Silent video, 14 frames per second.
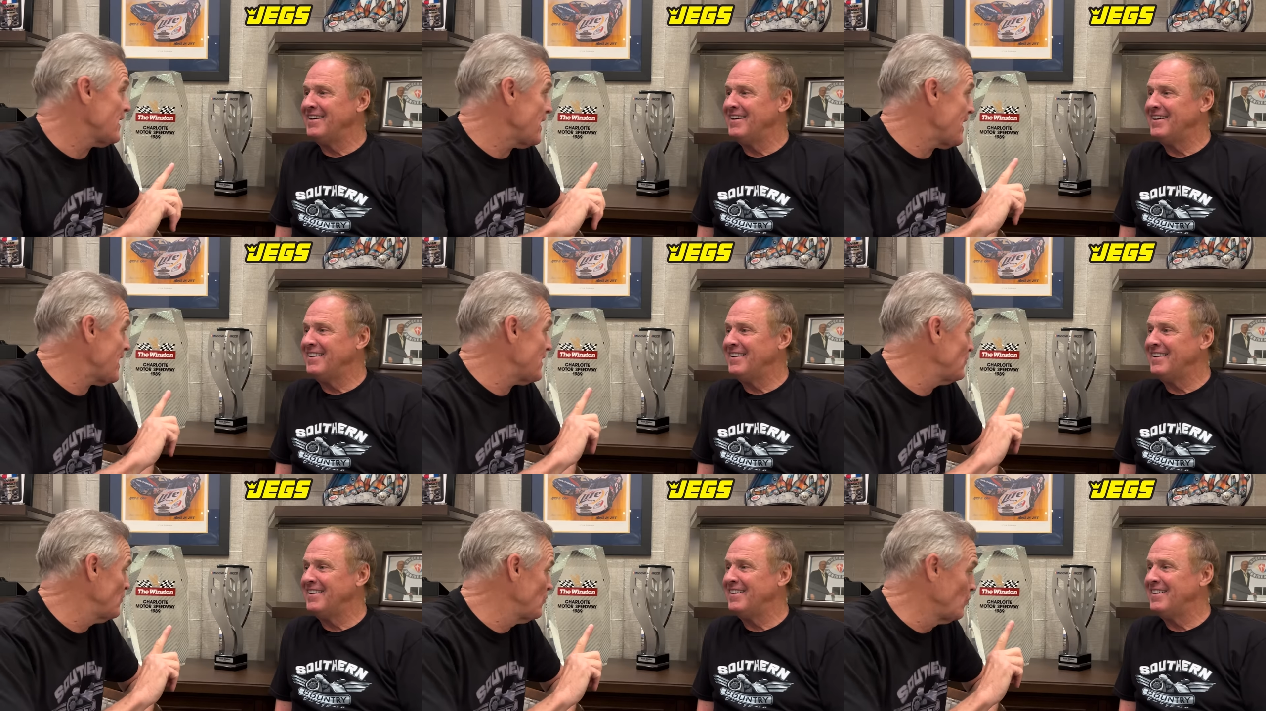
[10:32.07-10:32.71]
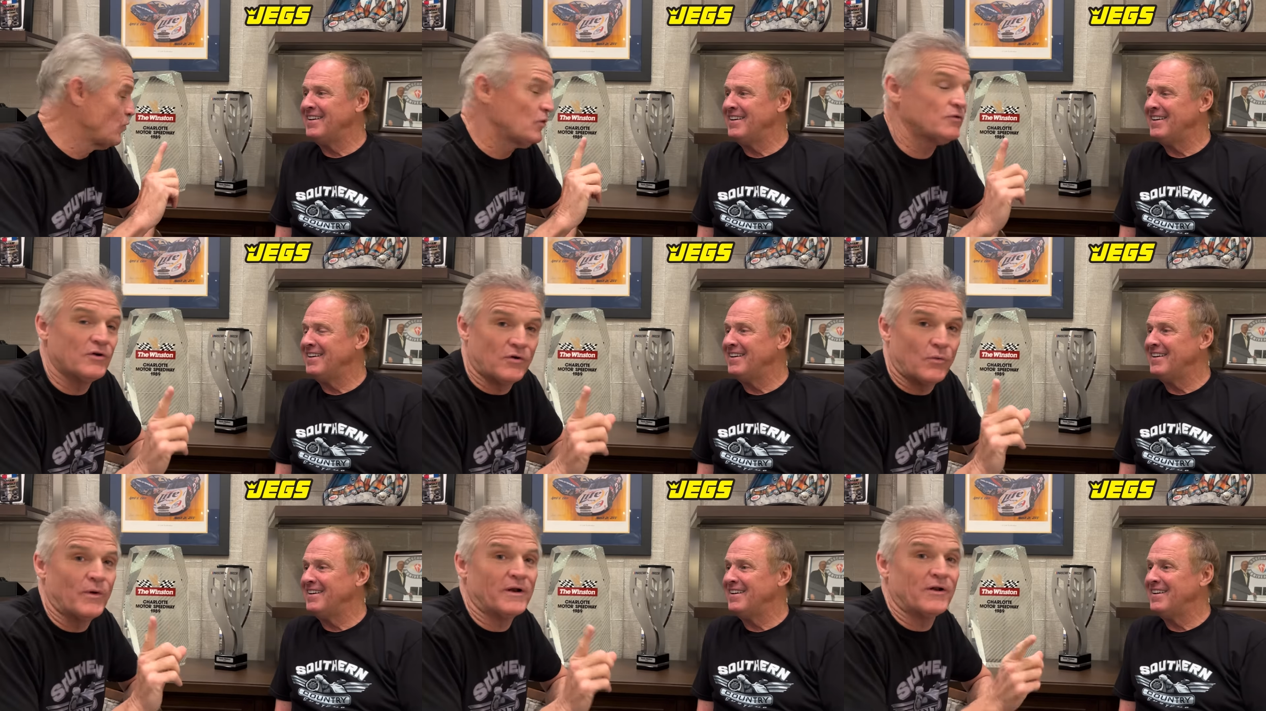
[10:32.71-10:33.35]
Speaker 1: And we'll,
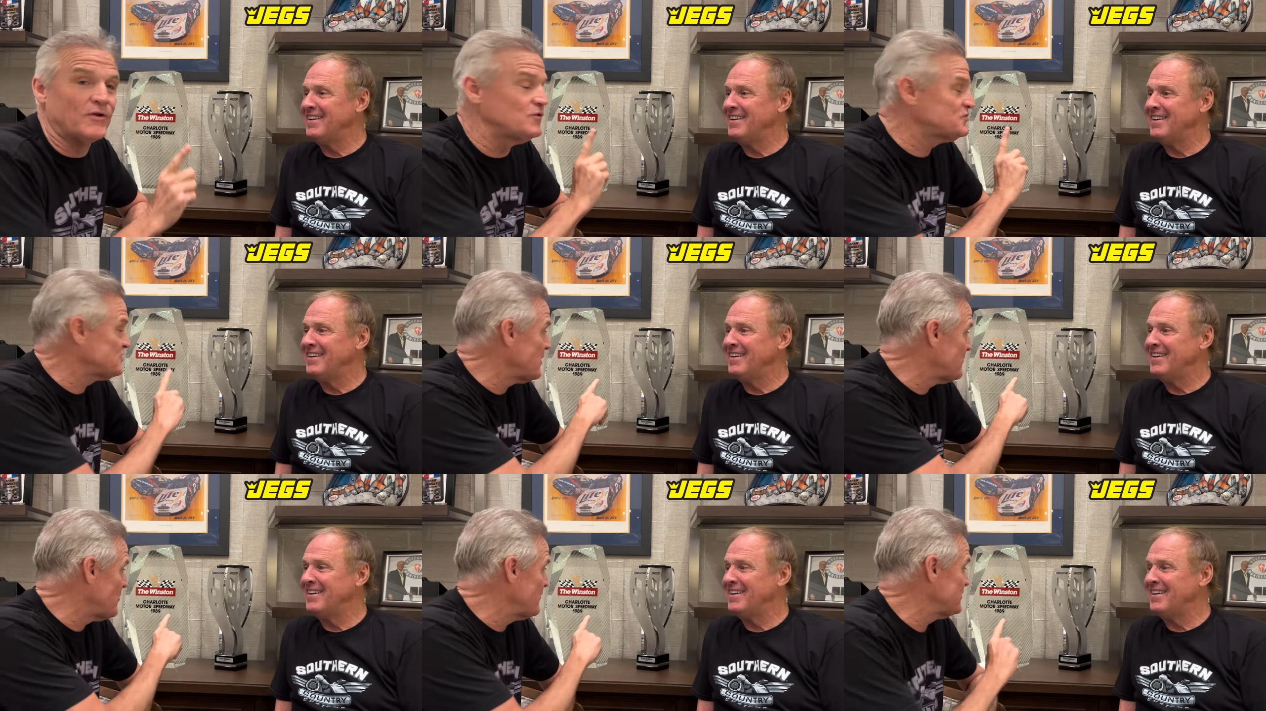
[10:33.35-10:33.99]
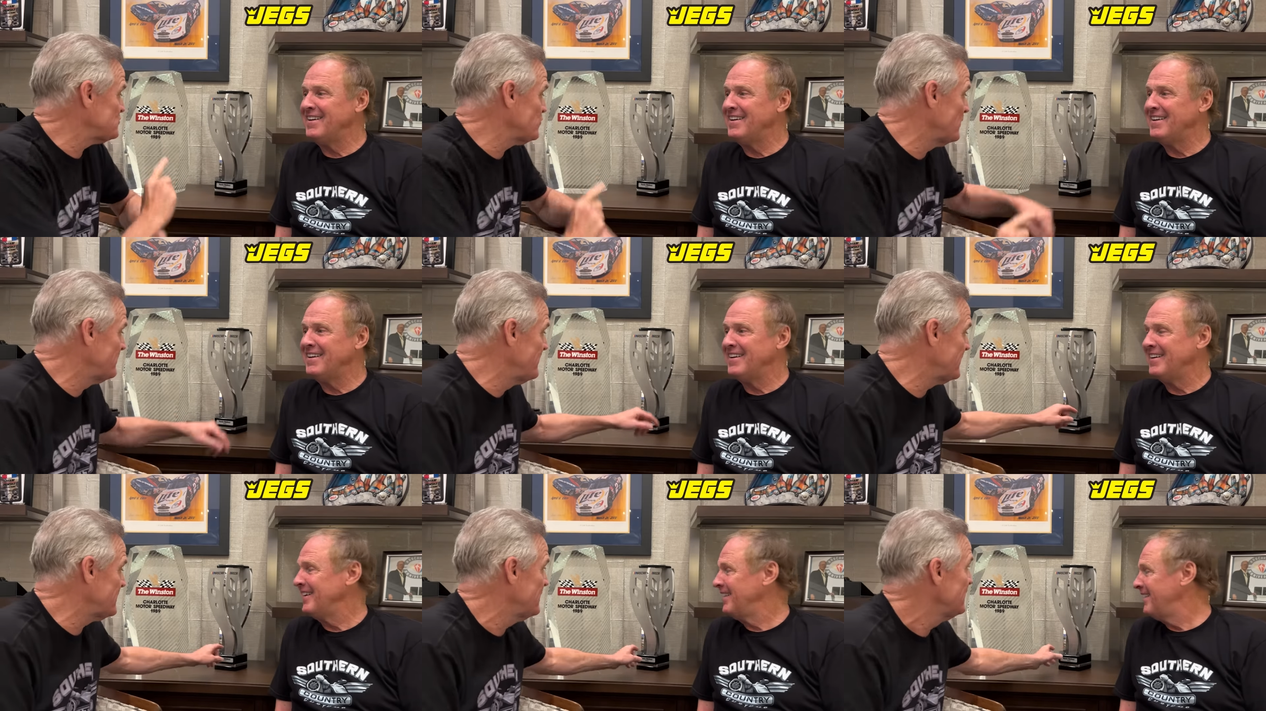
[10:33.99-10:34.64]
we're going to do something on this one,
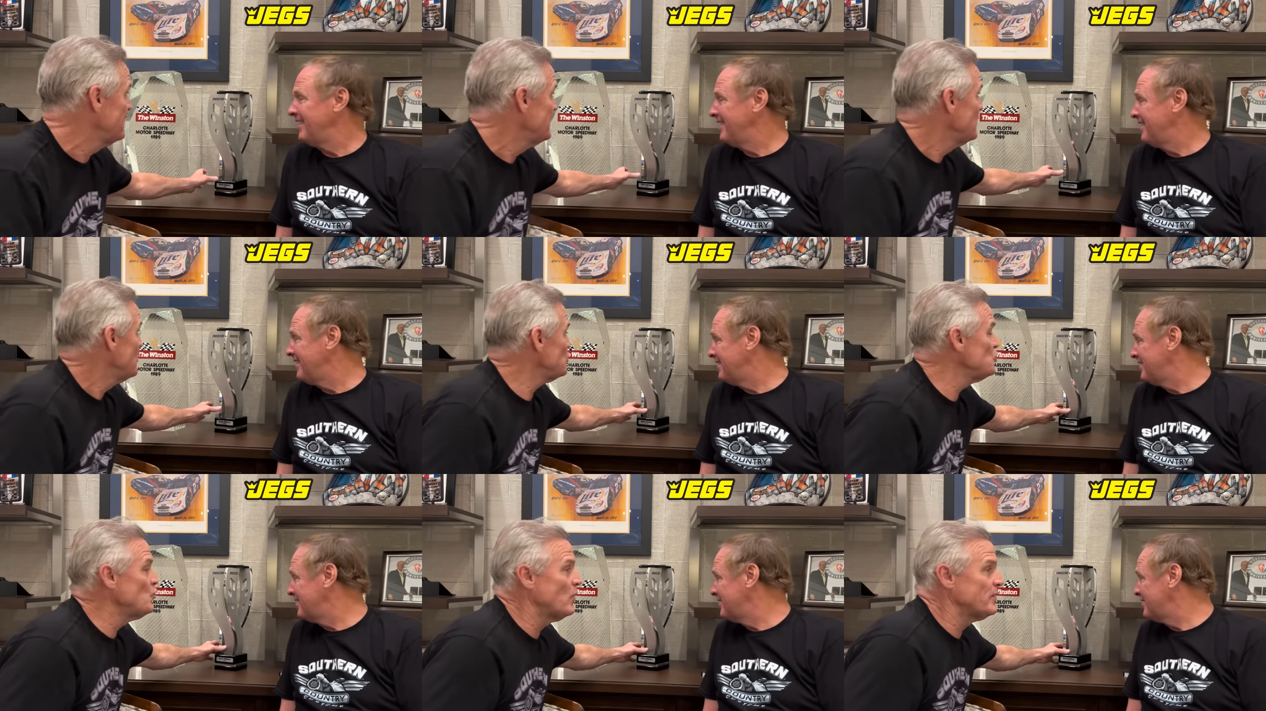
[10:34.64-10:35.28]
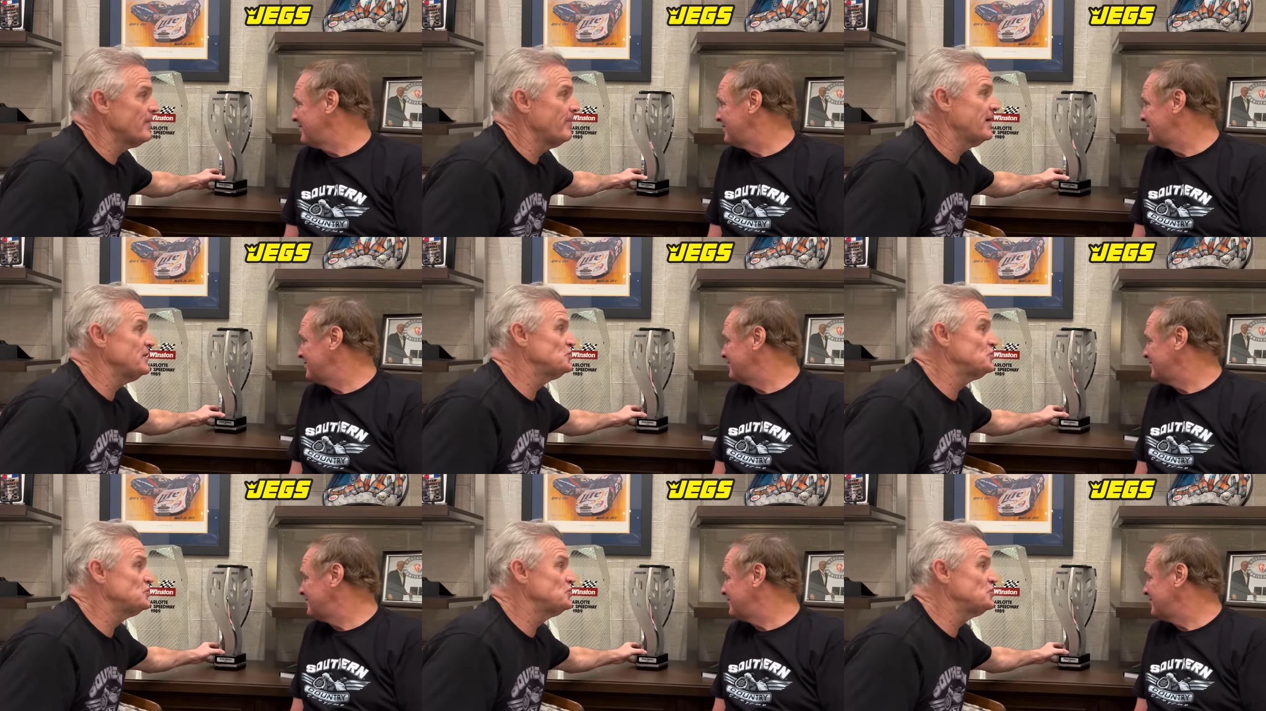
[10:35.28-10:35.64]
but you won the Buddy